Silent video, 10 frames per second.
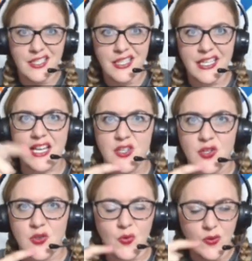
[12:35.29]
Can
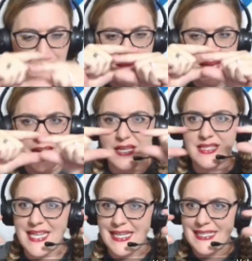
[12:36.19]
you make a
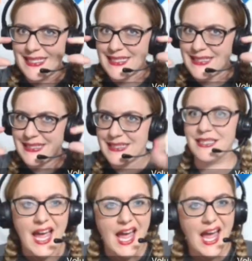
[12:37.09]
sentence?
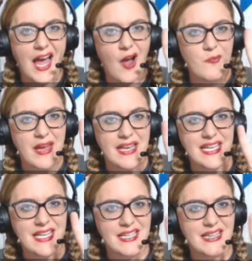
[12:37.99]
How many
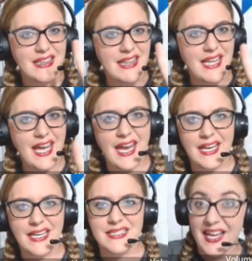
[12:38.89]

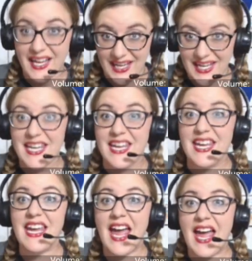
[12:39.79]
legs?
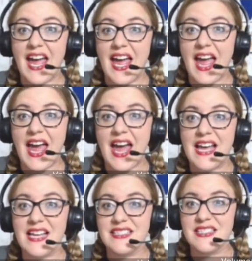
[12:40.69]
He
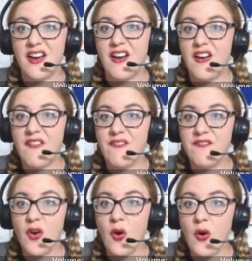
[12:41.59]
has
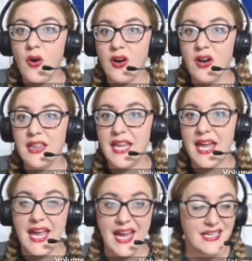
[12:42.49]
4
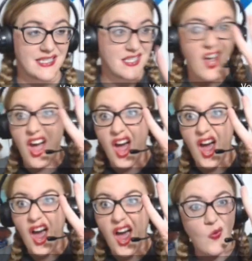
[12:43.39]
legs.
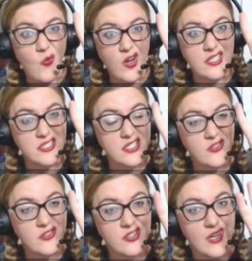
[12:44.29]
1, 2,
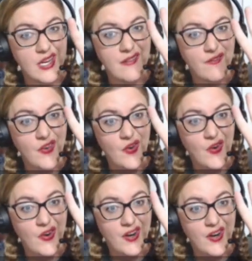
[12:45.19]
3,
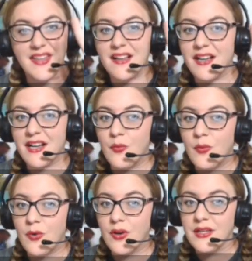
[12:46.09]
4. Click a
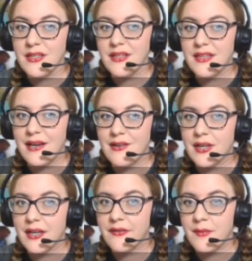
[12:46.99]
word and that will
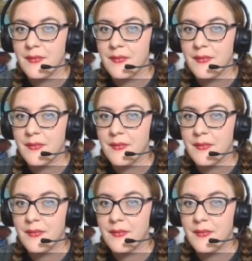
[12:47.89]
give them a